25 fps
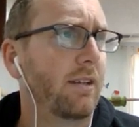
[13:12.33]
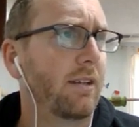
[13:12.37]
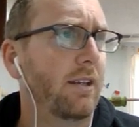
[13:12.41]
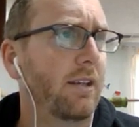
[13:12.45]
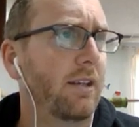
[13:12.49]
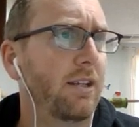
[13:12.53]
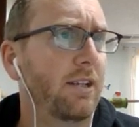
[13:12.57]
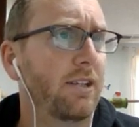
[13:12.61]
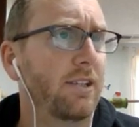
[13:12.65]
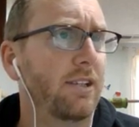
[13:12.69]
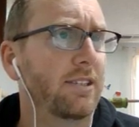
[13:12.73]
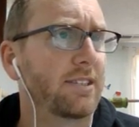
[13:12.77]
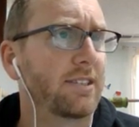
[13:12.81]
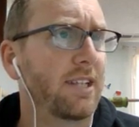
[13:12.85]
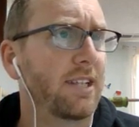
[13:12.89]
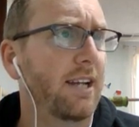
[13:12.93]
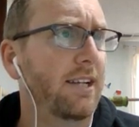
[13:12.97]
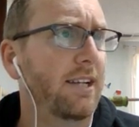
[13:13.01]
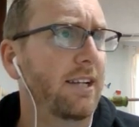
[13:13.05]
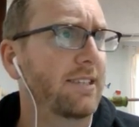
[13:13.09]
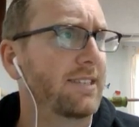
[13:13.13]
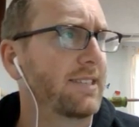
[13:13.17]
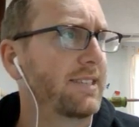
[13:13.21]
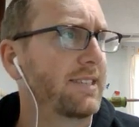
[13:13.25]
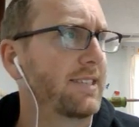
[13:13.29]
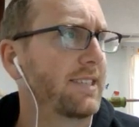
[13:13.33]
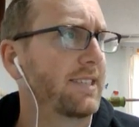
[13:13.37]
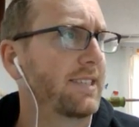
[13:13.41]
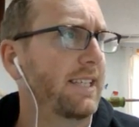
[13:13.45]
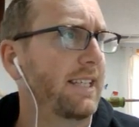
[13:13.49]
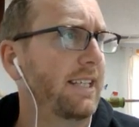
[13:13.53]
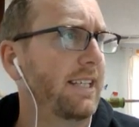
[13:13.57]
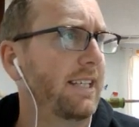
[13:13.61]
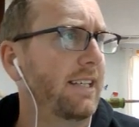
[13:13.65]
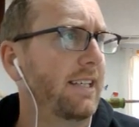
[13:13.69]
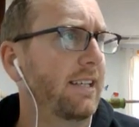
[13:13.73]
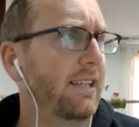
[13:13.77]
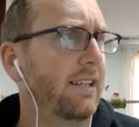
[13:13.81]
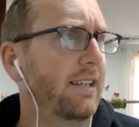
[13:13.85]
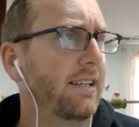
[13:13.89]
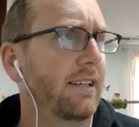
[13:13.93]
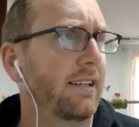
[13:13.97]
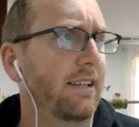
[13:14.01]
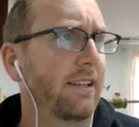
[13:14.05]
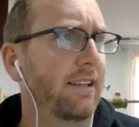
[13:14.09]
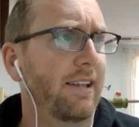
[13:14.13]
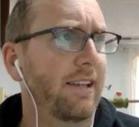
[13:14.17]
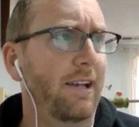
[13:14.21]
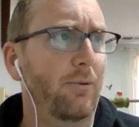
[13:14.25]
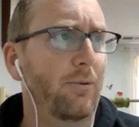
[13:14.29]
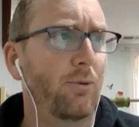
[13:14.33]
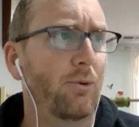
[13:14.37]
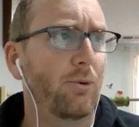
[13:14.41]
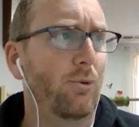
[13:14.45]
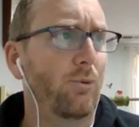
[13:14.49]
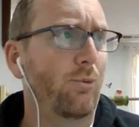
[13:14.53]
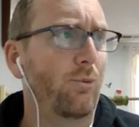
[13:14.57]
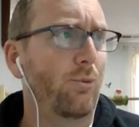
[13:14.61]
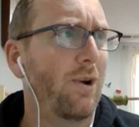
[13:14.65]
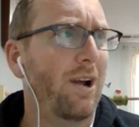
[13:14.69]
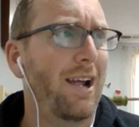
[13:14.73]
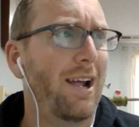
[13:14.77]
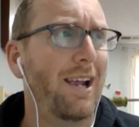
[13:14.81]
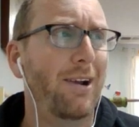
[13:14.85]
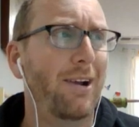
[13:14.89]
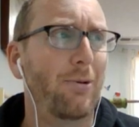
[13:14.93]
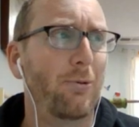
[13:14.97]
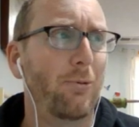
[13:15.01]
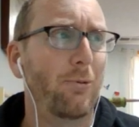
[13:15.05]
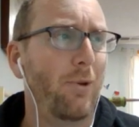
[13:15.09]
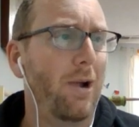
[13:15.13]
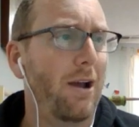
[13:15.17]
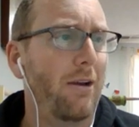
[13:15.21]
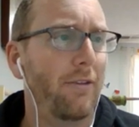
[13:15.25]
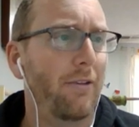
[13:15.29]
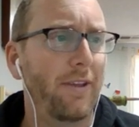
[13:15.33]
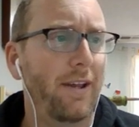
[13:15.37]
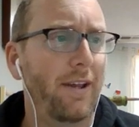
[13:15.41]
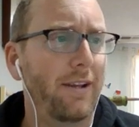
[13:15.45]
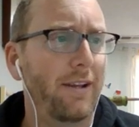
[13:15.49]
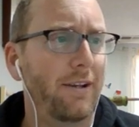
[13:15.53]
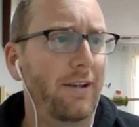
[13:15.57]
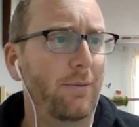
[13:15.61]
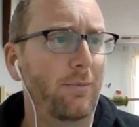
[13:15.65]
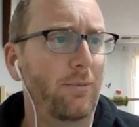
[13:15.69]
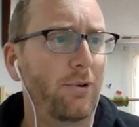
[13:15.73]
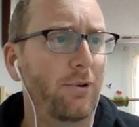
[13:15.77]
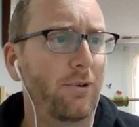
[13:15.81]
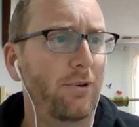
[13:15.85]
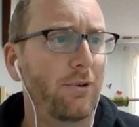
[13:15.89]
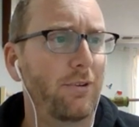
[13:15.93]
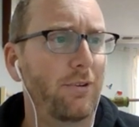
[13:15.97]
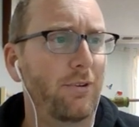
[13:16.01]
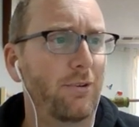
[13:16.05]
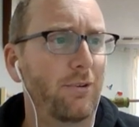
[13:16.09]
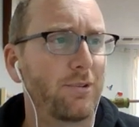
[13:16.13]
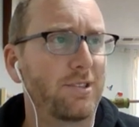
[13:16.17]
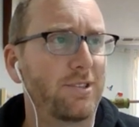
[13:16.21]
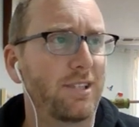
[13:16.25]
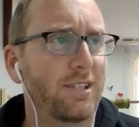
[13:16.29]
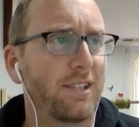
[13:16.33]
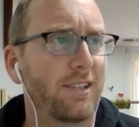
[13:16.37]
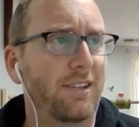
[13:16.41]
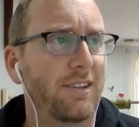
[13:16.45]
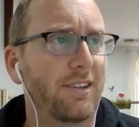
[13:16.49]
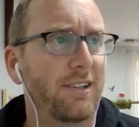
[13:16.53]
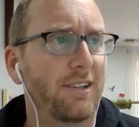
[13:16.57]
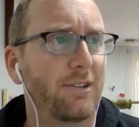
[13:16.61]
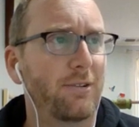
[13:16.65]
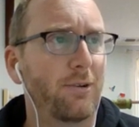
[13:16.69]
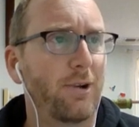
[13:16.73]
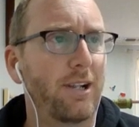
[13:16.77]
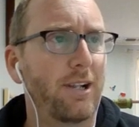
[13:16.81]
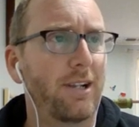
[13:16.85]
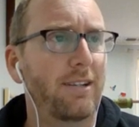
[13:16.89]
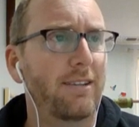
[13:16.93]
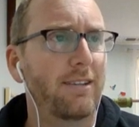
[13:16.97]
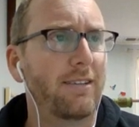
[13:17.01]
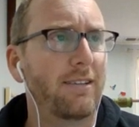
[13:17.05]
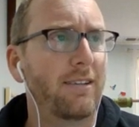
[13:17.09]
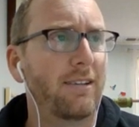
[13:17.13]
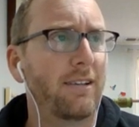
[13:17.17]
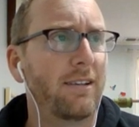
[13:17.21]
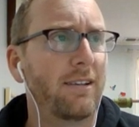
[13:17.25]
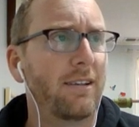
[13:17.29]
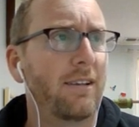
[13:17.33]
You can just kind of see that we're right around that number. Don't see anything great.